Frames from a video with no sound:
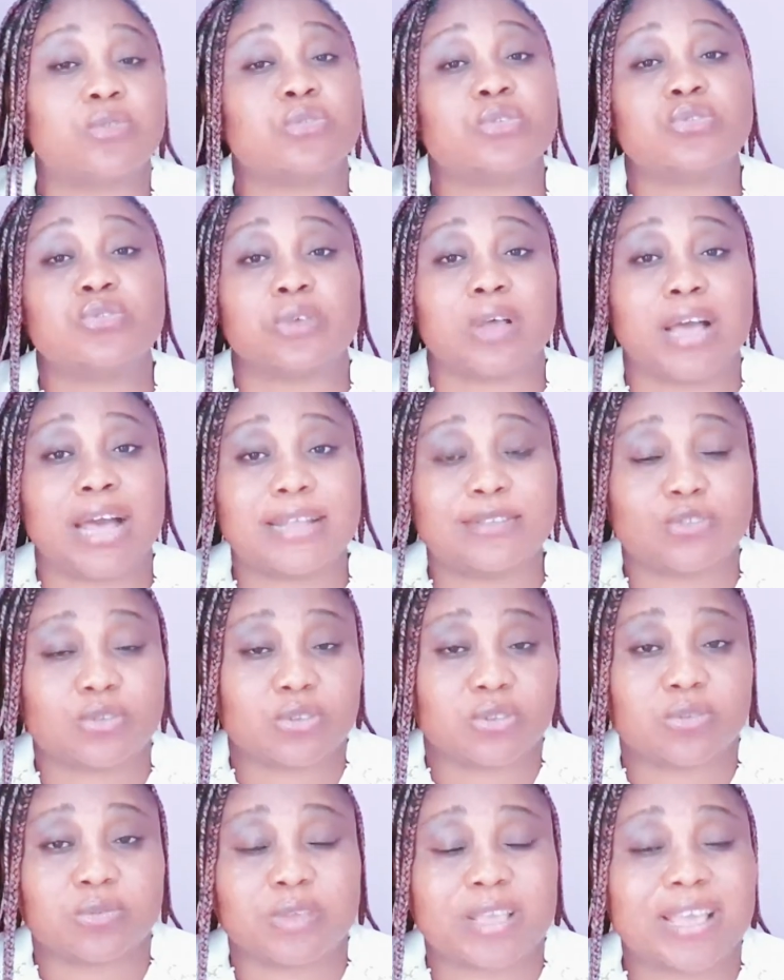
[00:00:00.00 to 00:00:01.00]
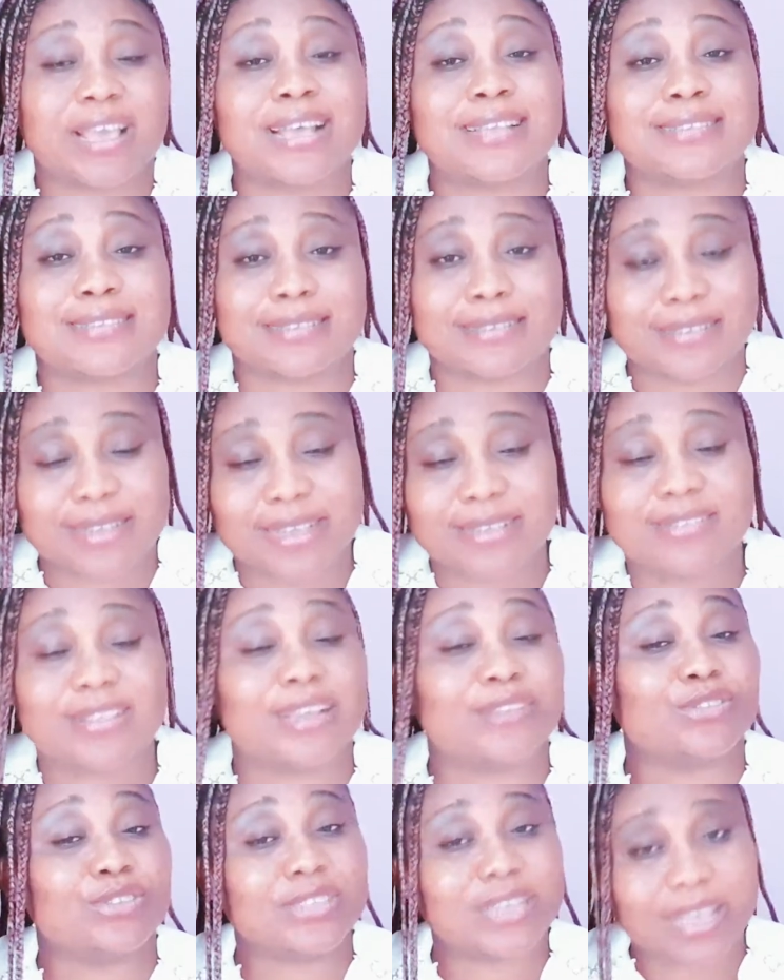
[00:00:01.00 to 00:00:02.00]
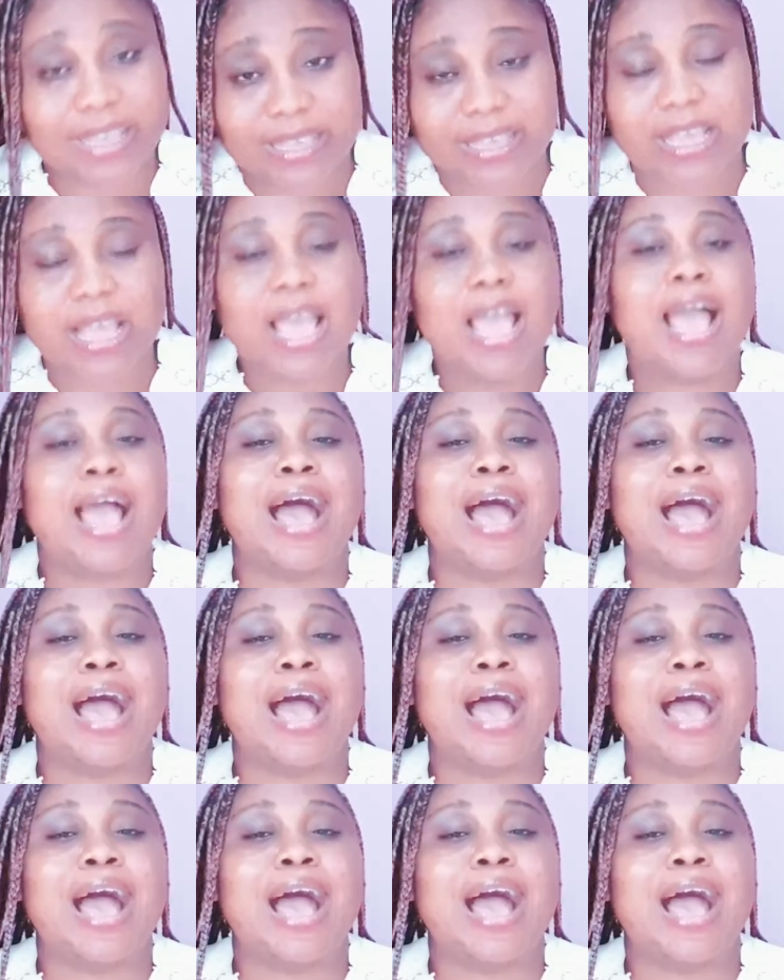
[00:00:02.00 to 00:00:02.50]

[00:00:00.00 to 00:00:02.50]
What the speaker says: want to add just to enhance the taste and take.